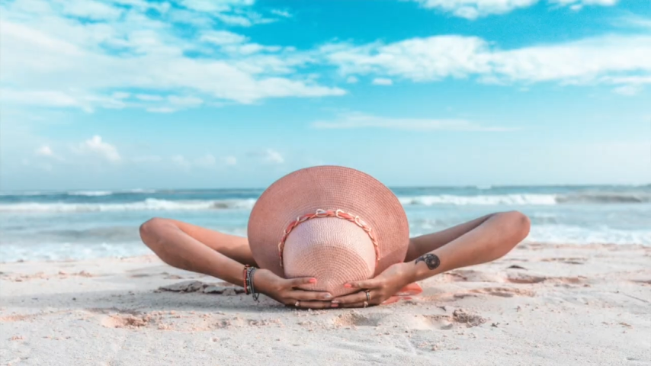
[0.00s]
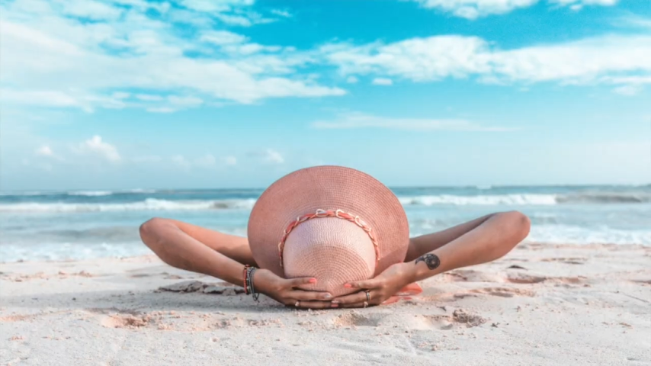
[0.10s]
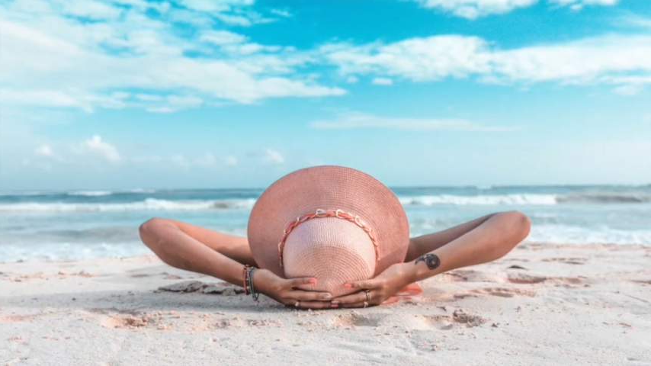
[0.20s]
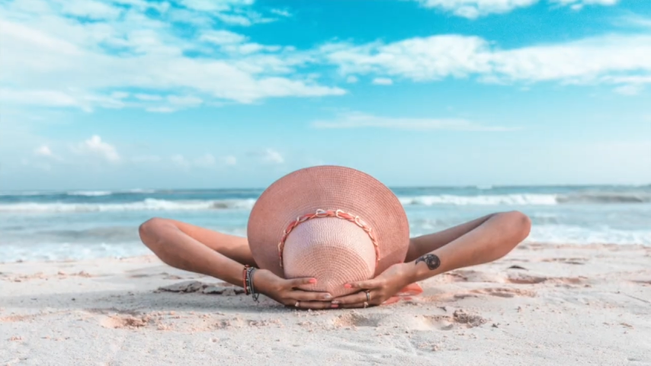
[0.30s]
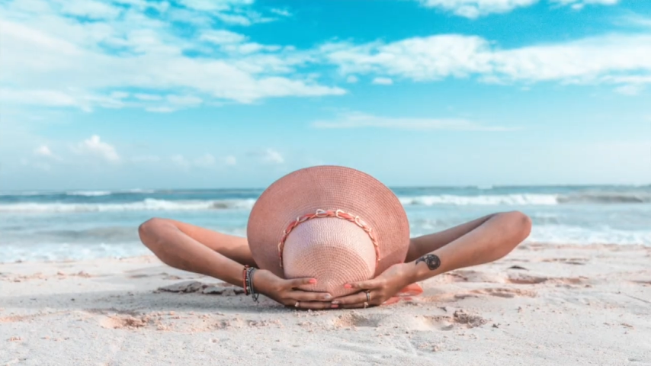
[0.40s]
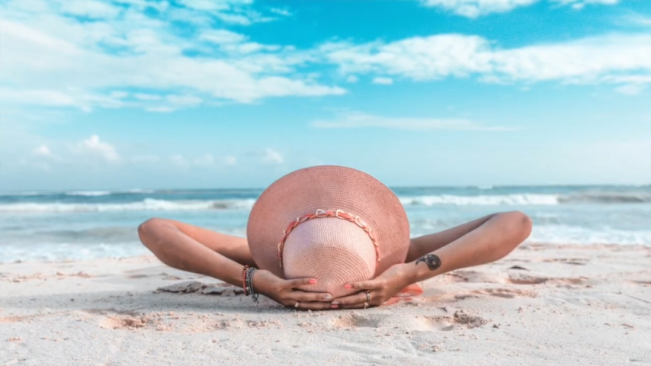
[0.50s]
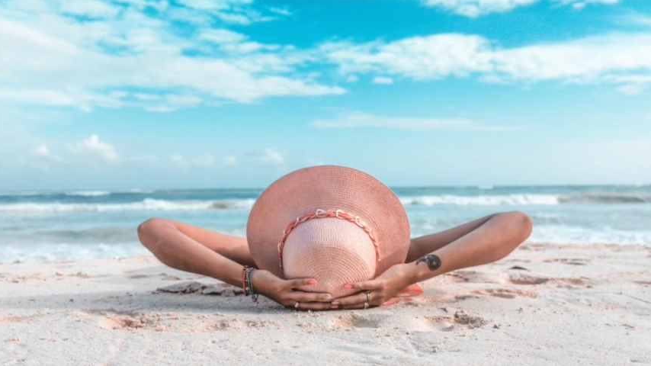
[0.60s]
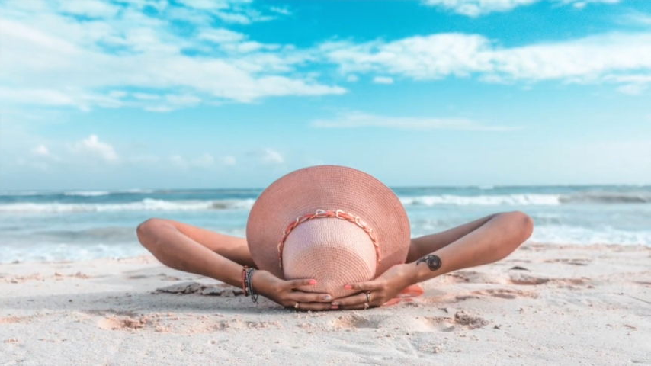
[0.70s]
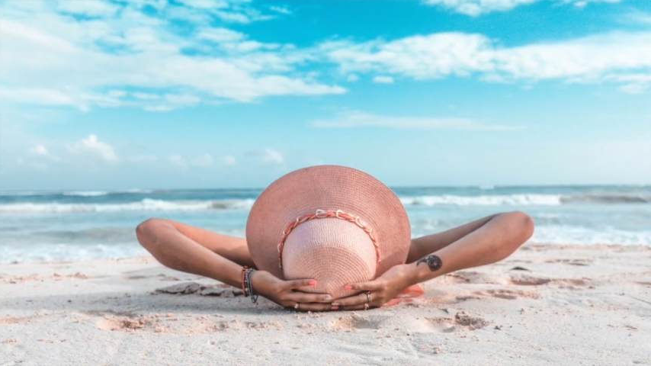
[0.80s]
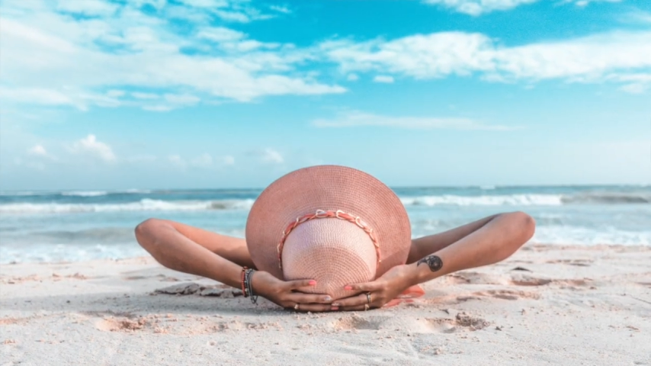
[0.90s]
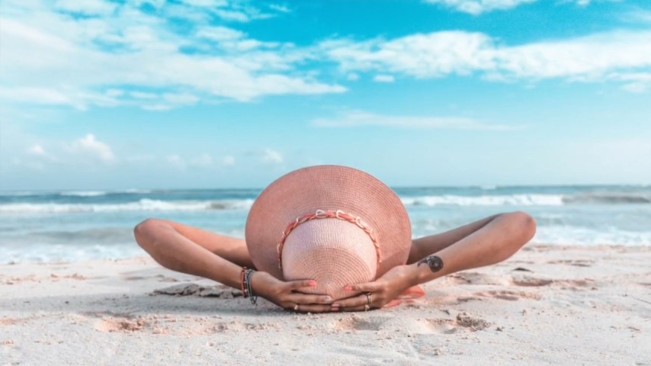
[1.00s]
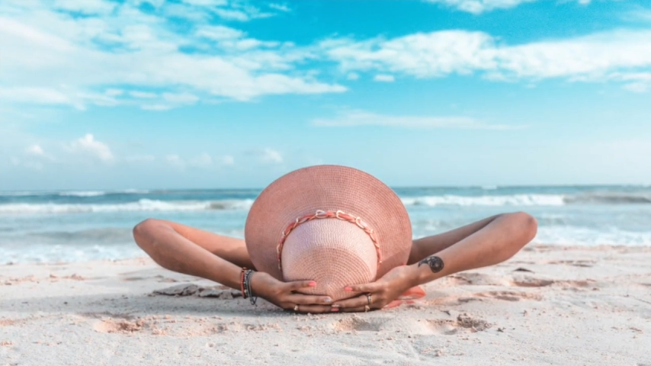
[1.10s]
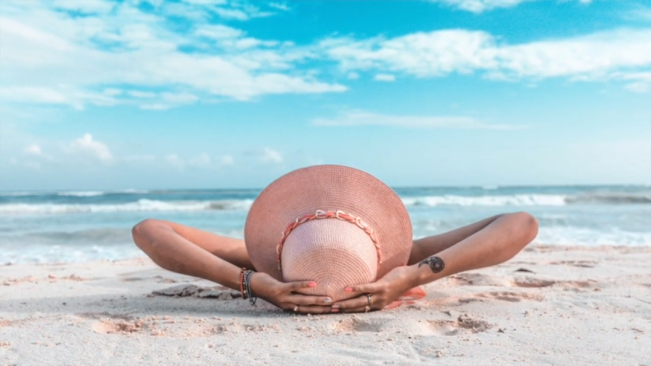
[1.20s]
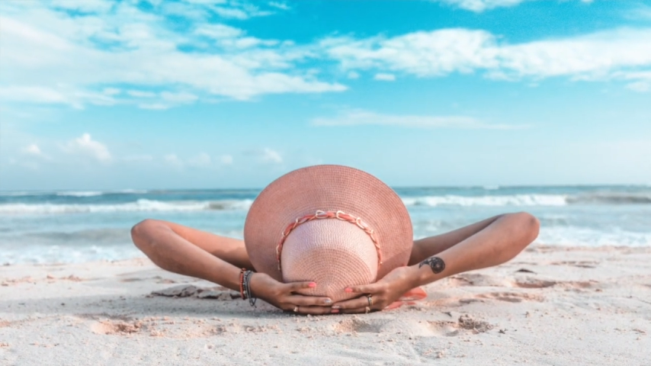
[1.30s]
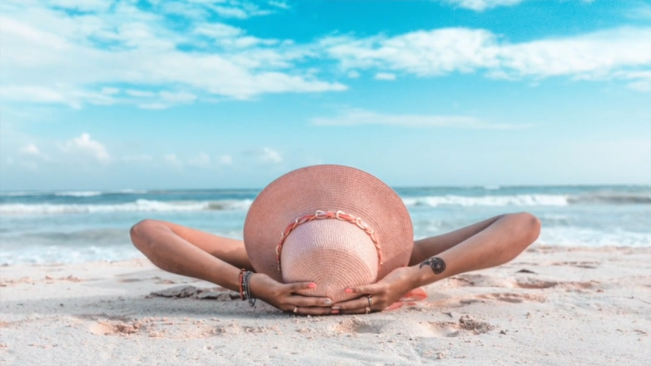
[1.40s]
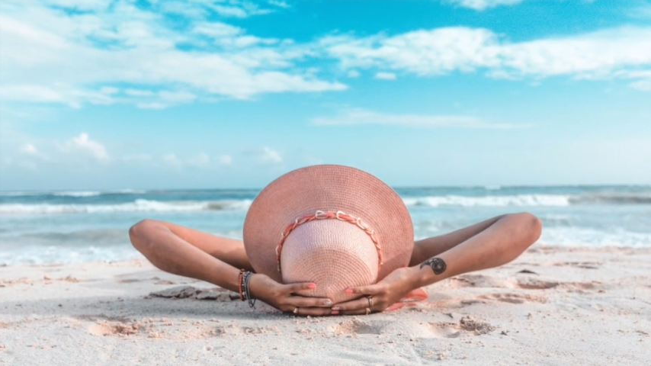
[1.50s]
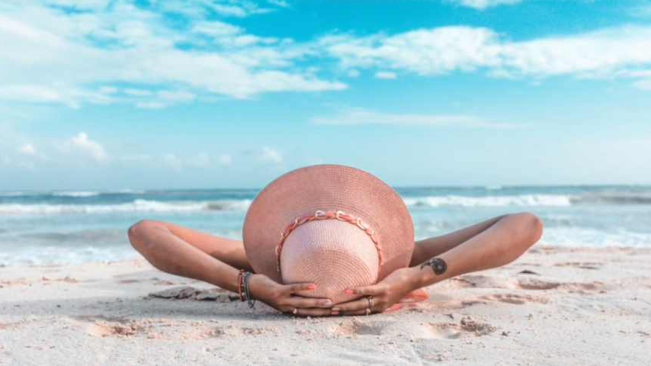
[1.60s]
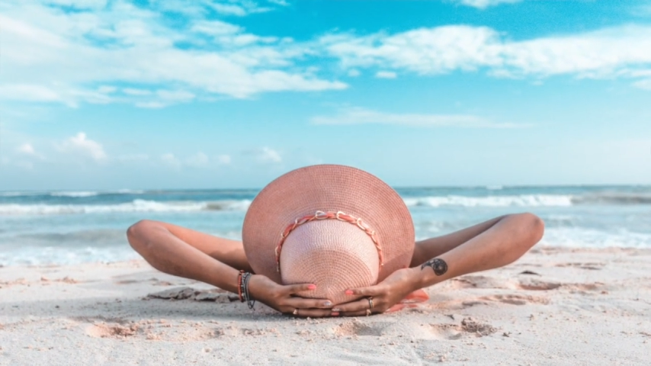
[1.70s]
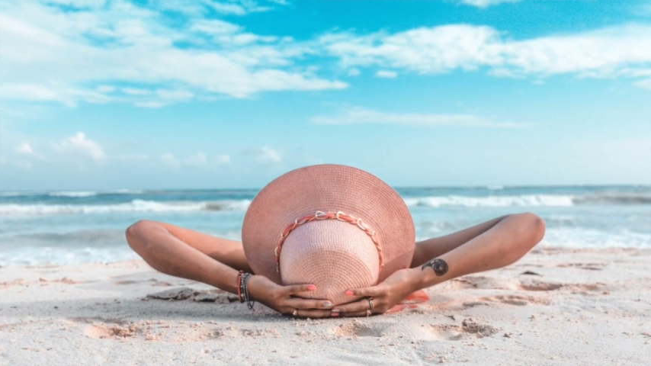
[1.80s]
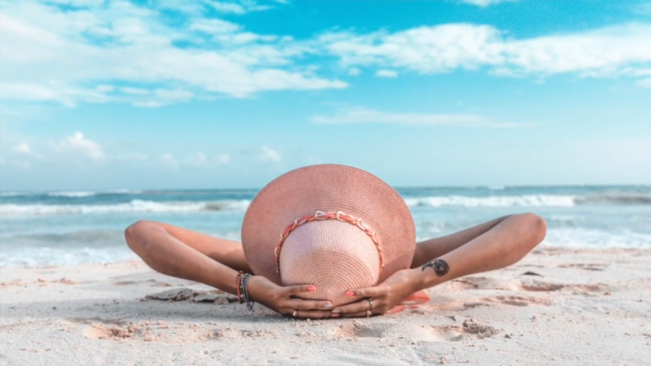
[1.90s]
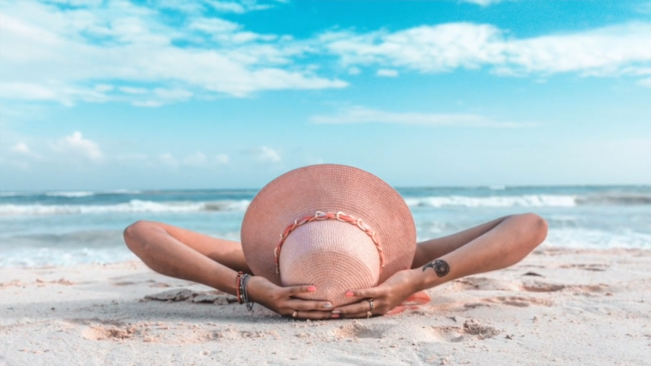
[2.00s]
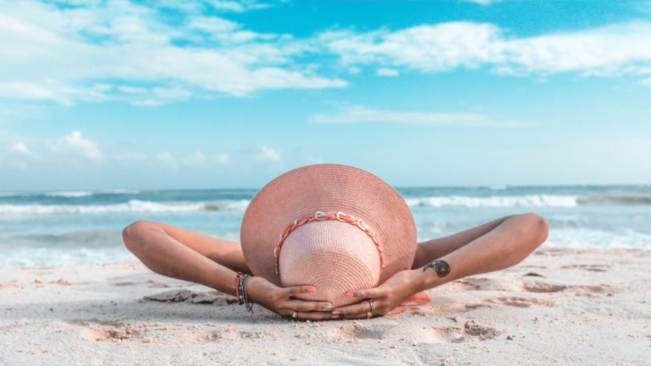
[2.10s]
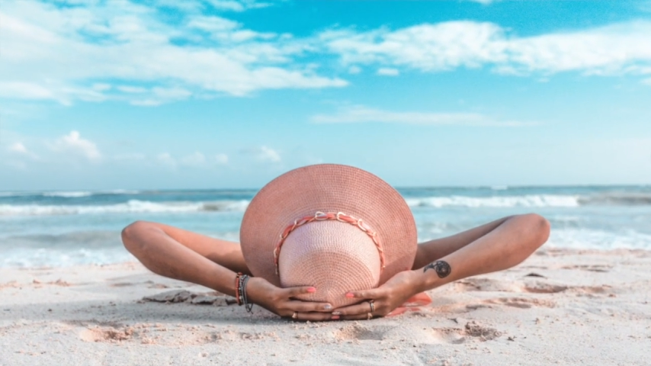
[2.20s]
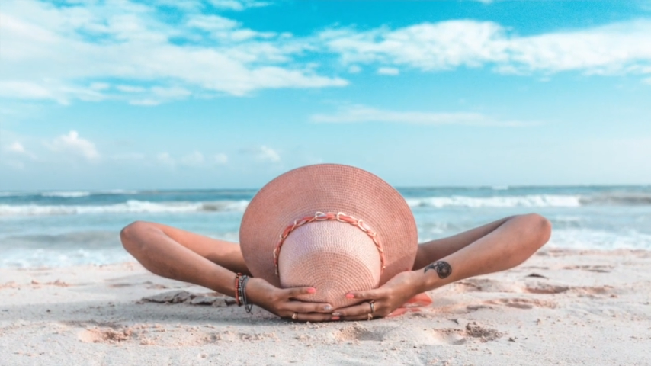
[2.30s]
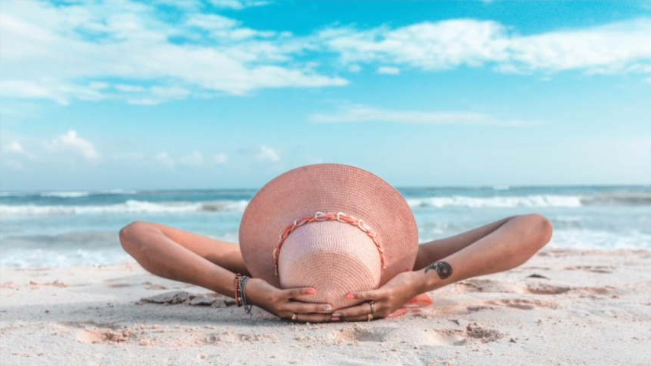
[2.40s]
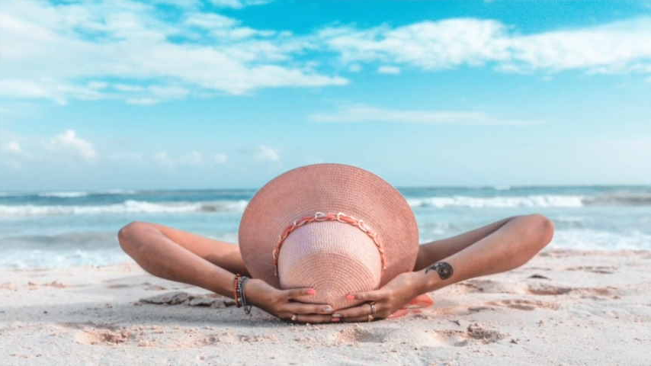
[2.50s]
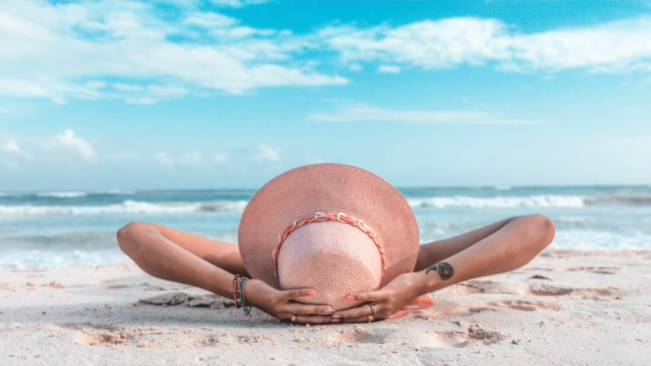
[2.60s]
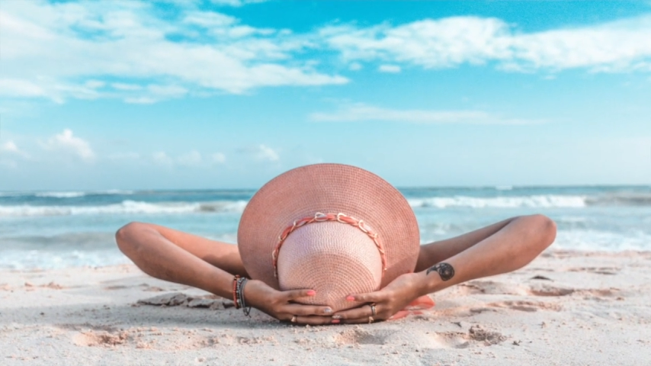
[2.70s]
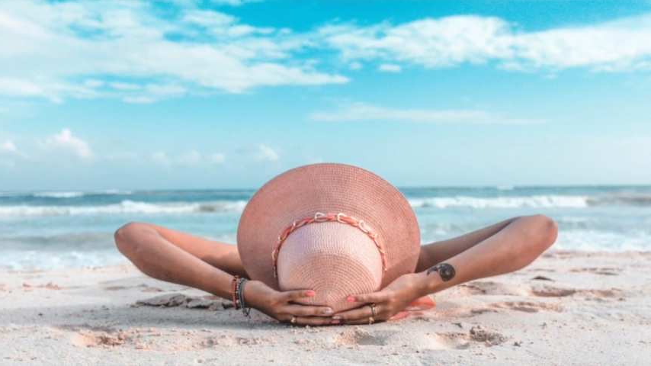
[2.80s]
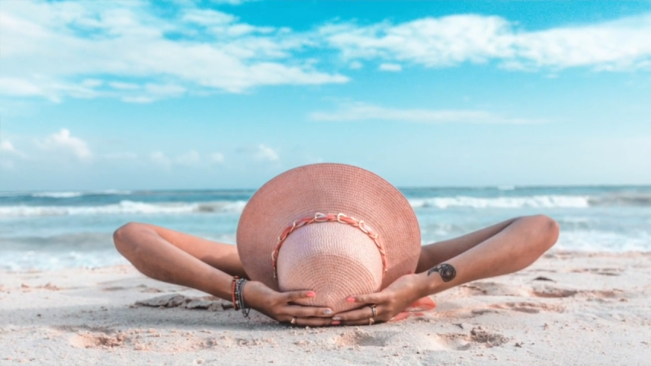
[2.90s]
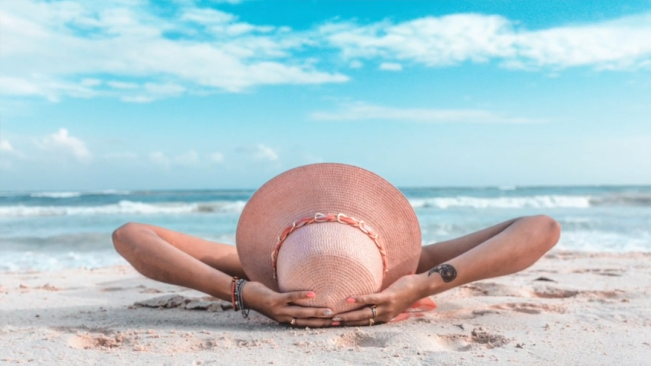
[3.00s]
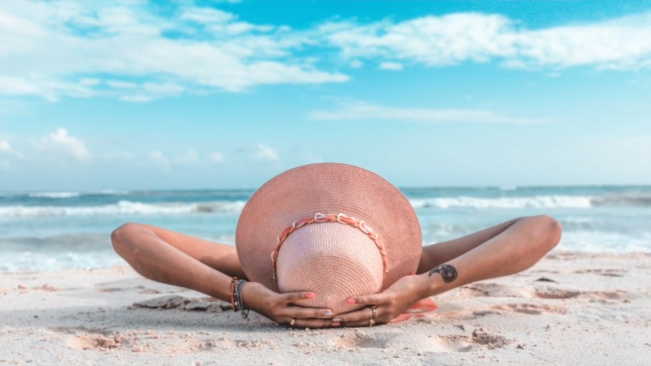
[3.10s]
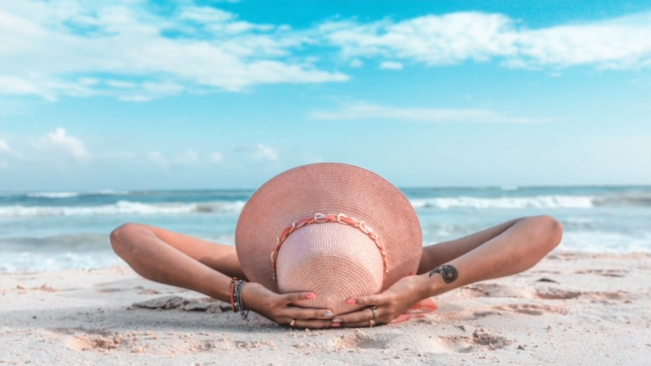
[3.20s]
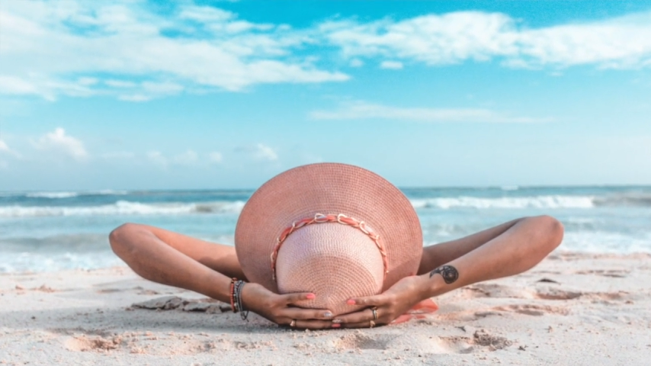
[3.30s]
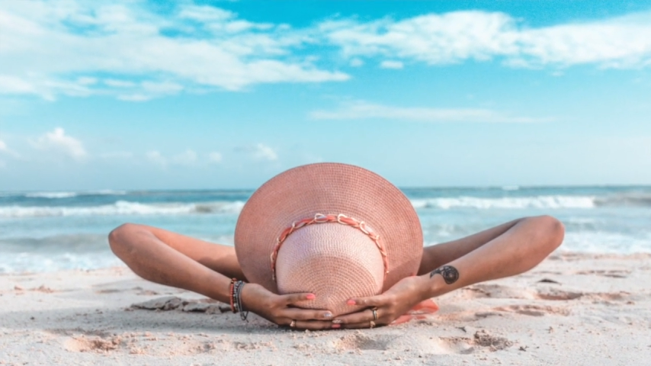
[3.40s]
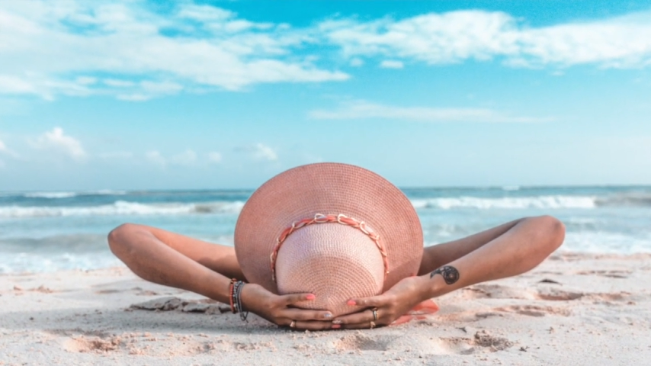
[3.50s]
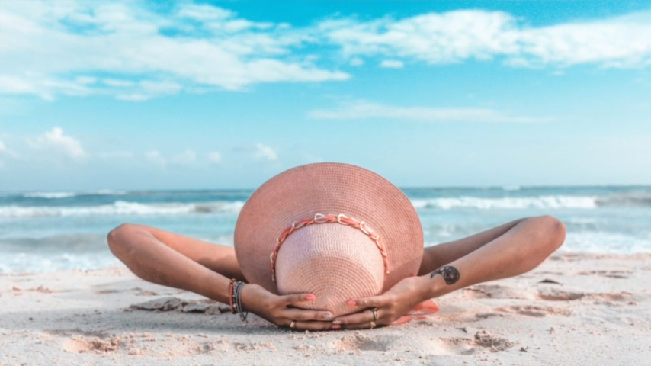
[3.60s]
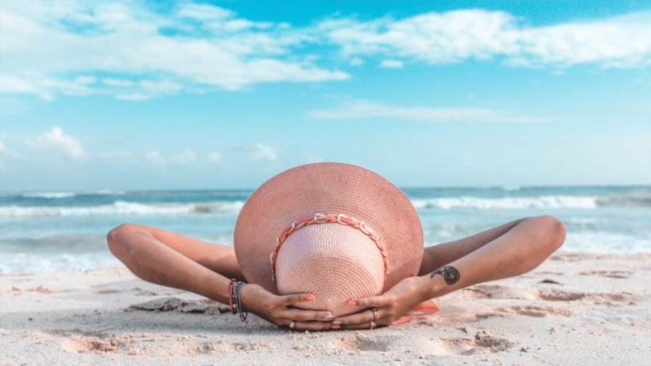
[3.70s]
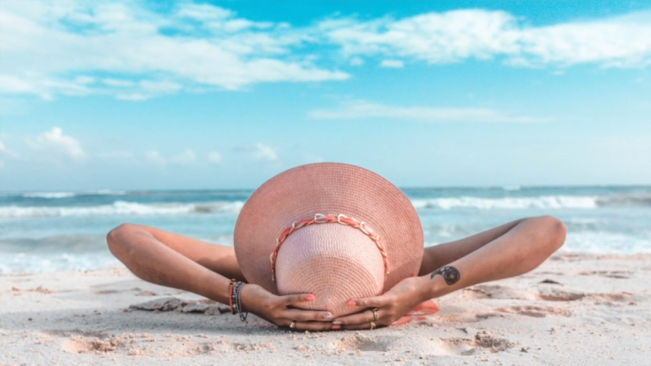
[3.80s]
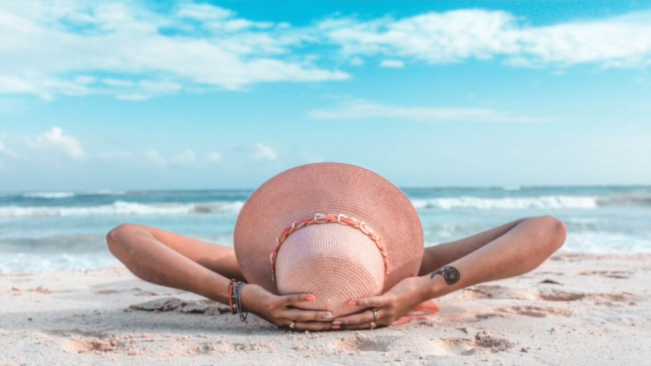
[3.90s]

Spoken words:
(no speaker visible)